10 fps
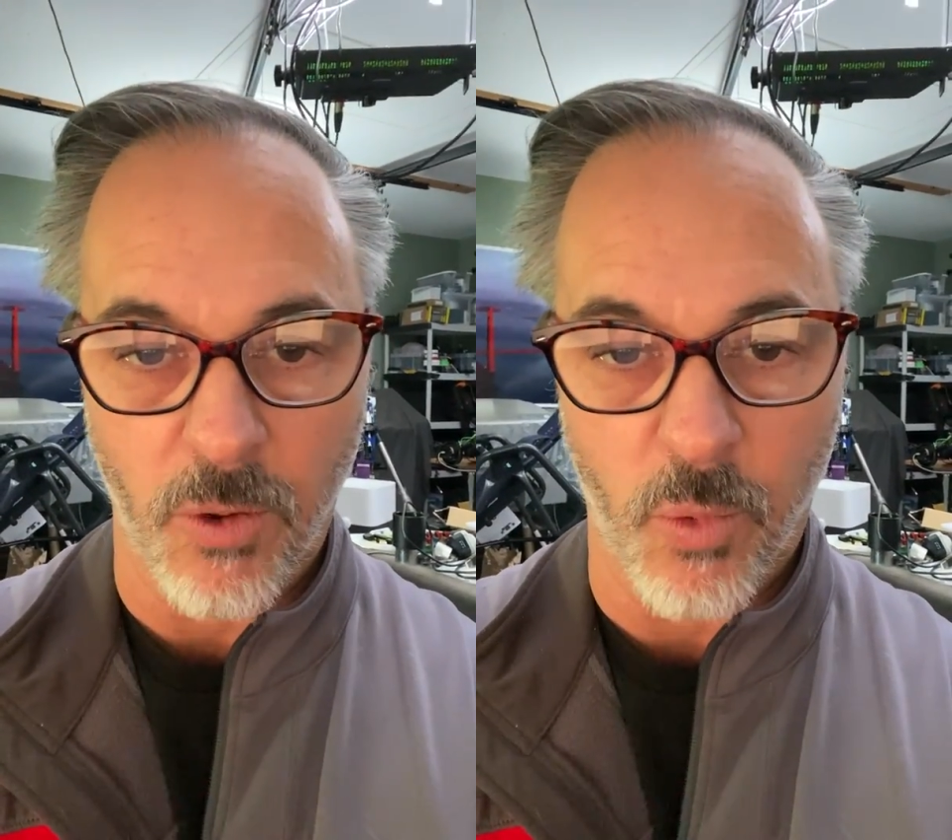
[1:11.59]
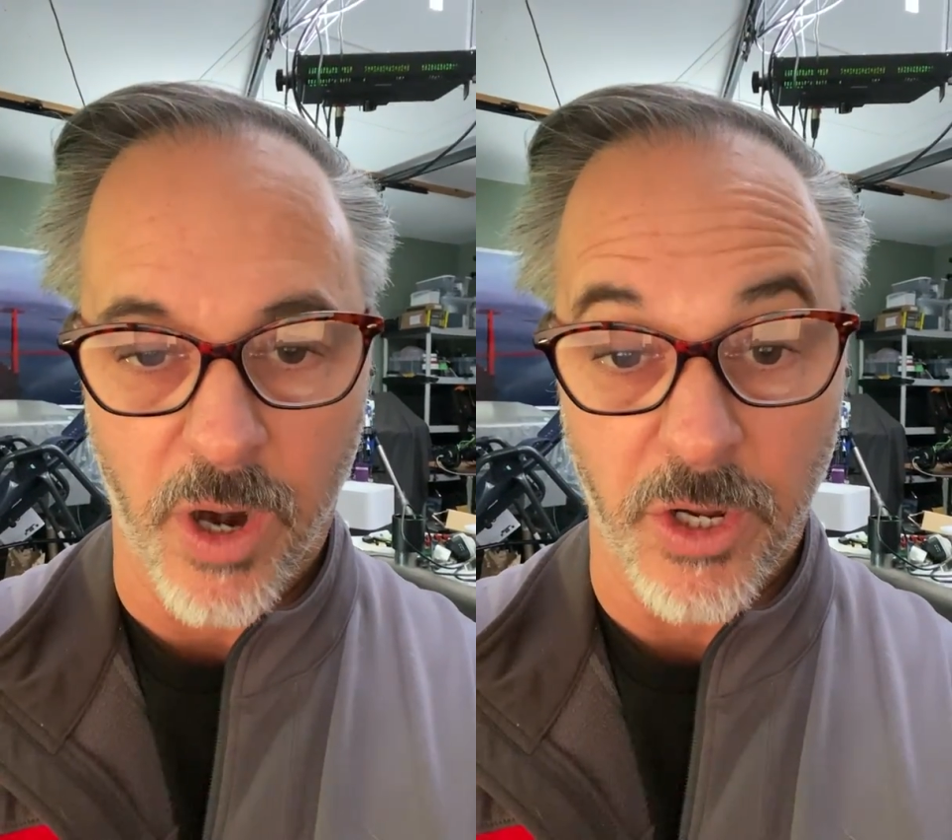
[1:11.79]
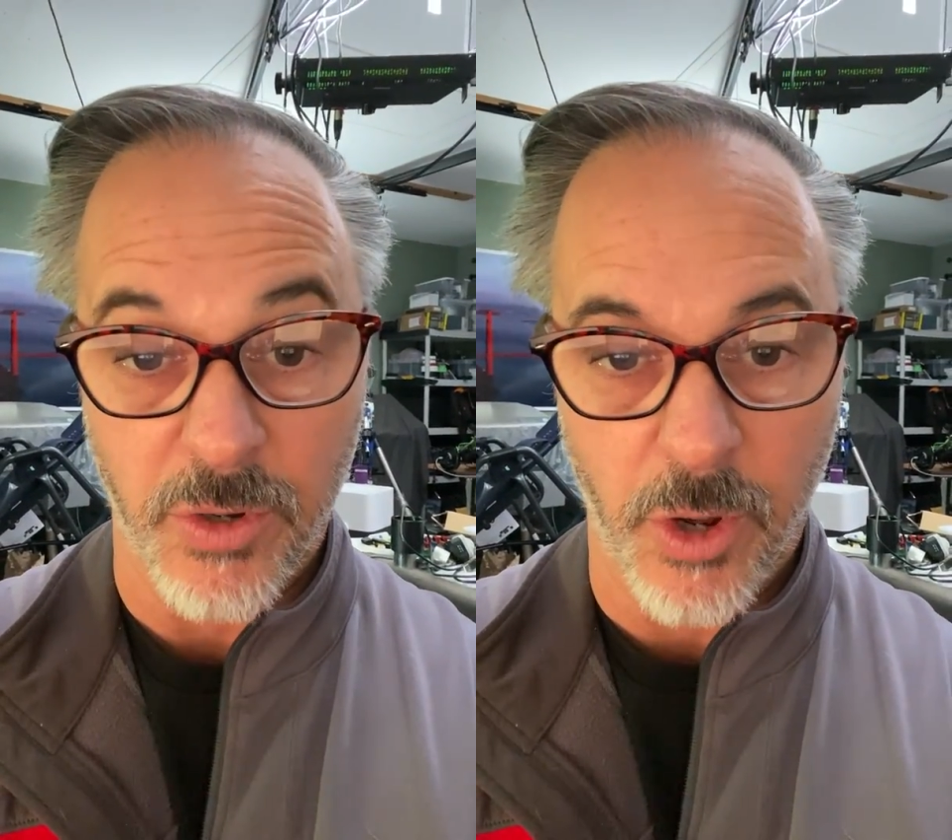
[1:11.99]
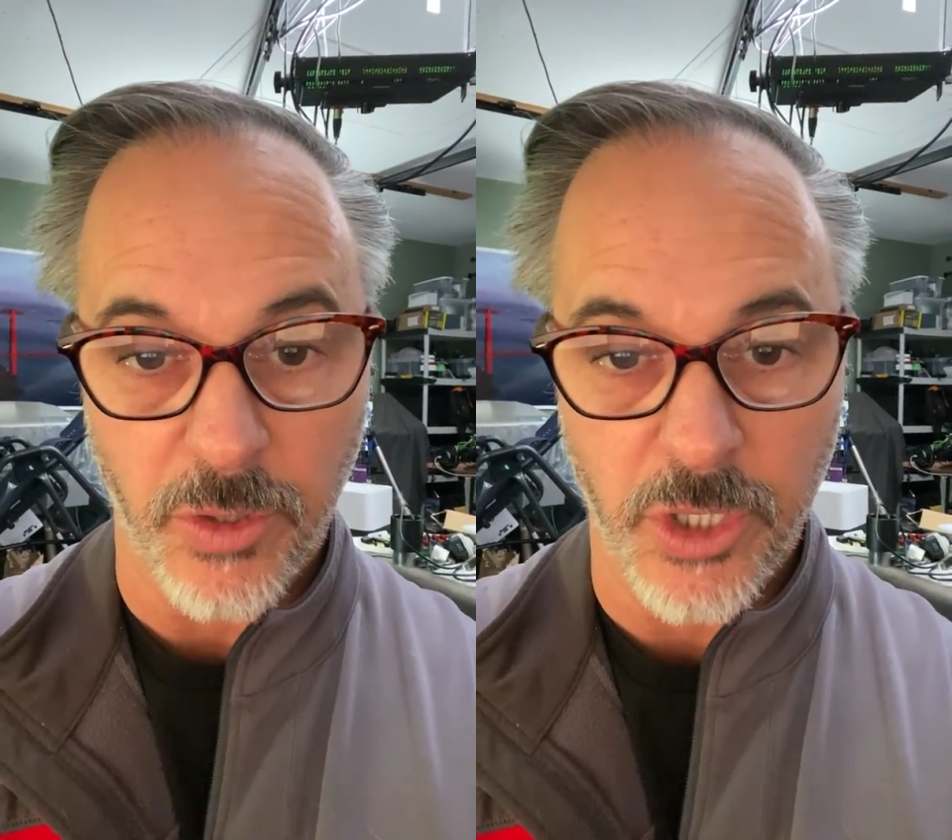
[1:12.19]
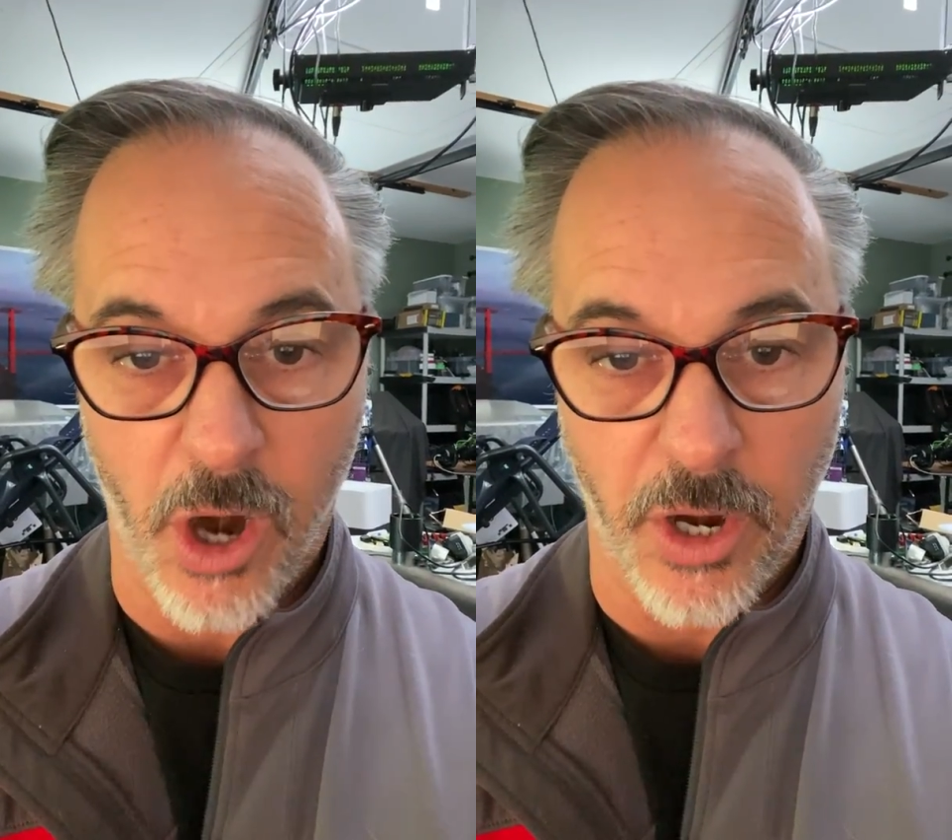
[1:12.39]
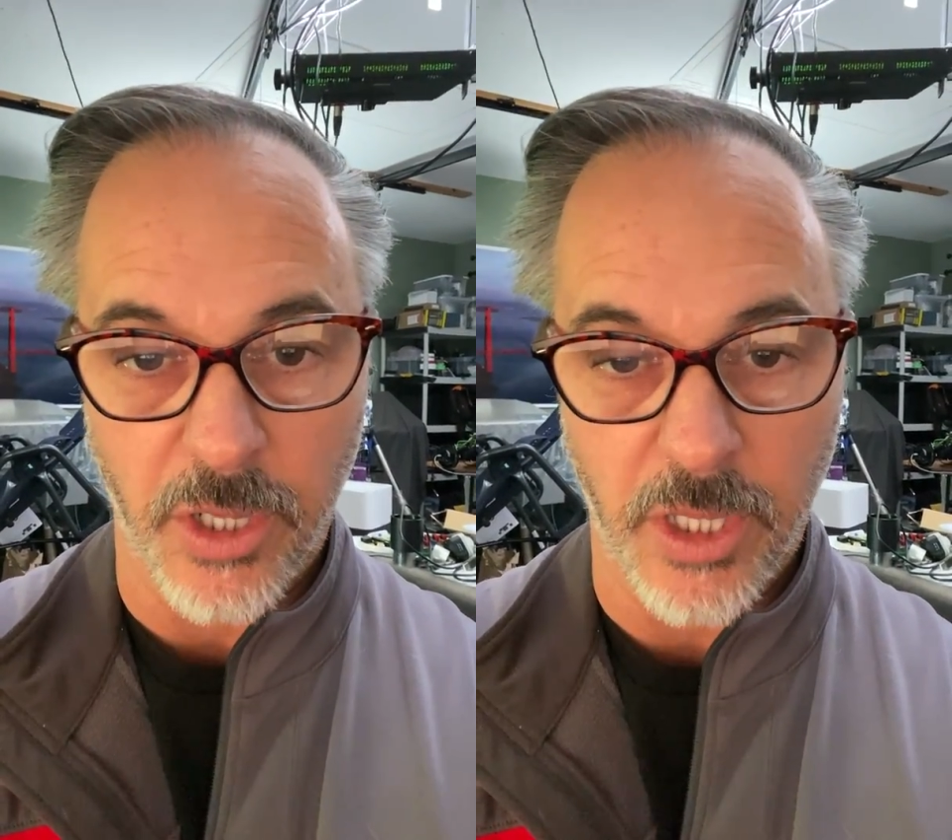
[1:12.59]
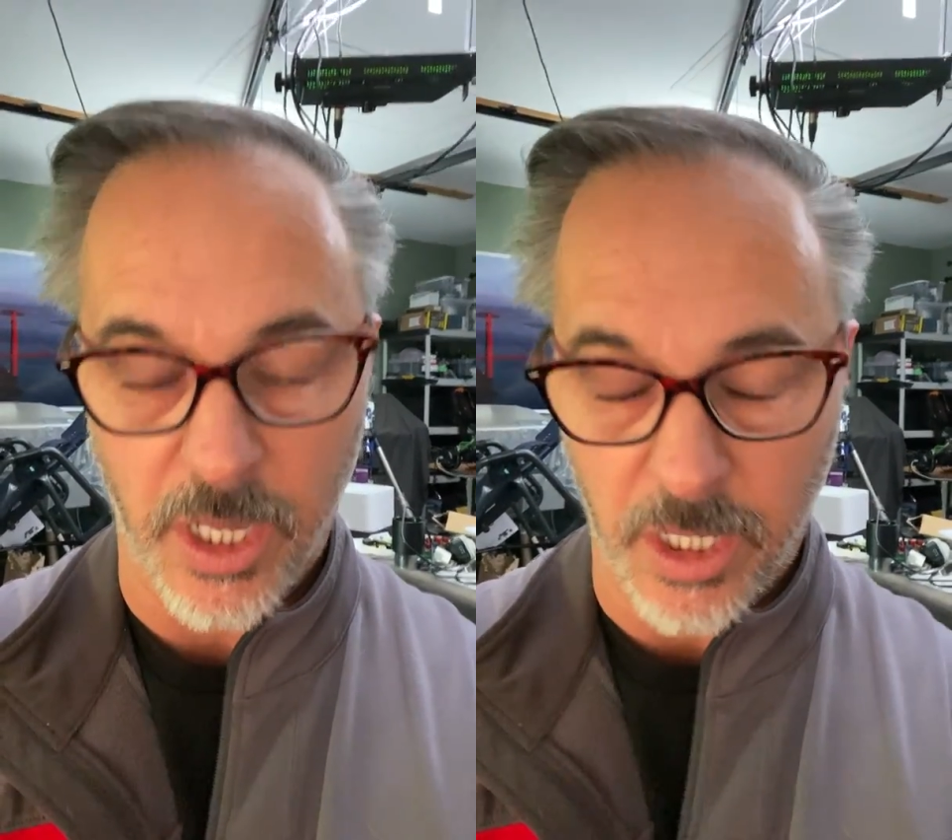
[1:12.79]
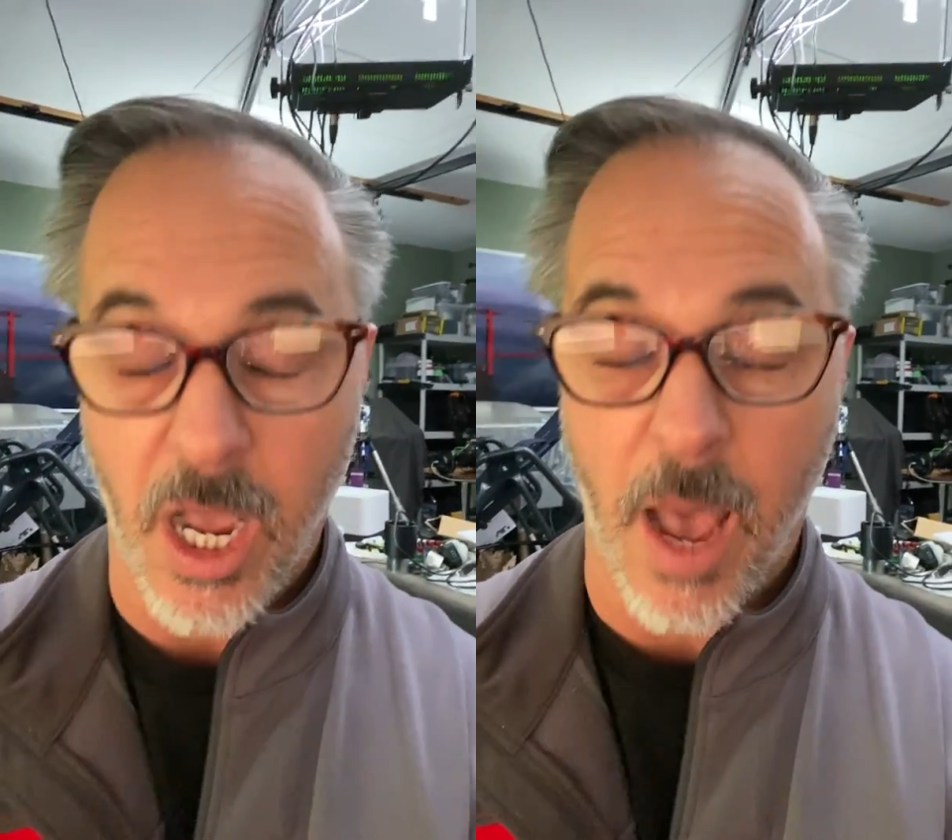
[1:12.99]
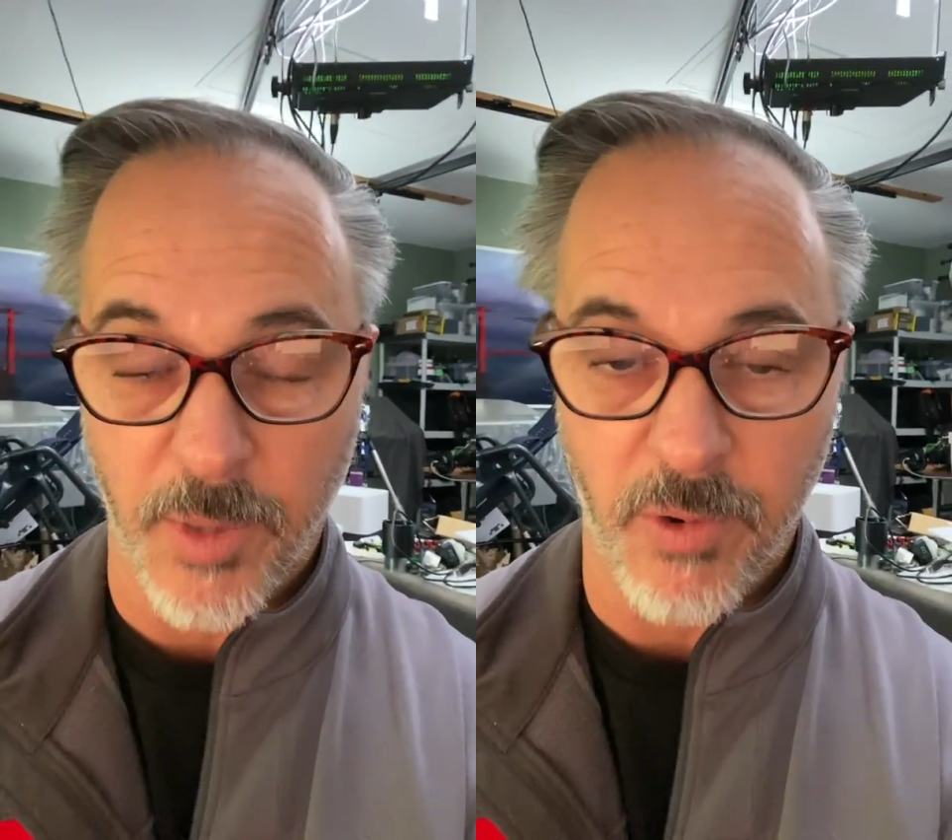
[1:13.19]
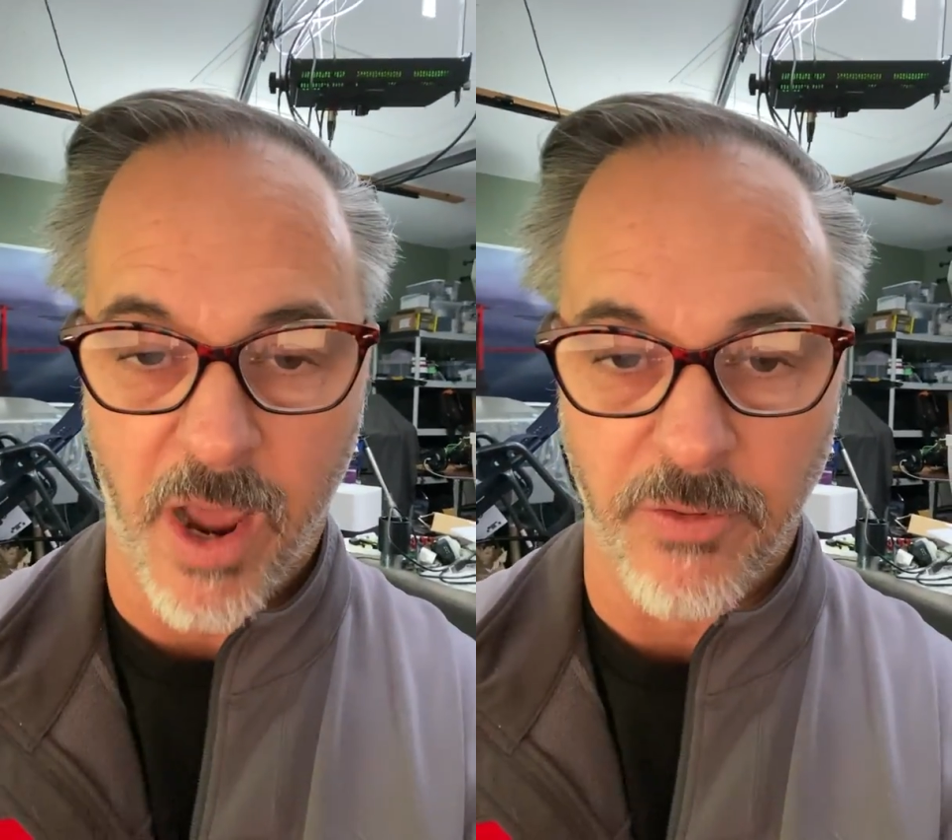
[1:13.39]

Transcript: where you know the comet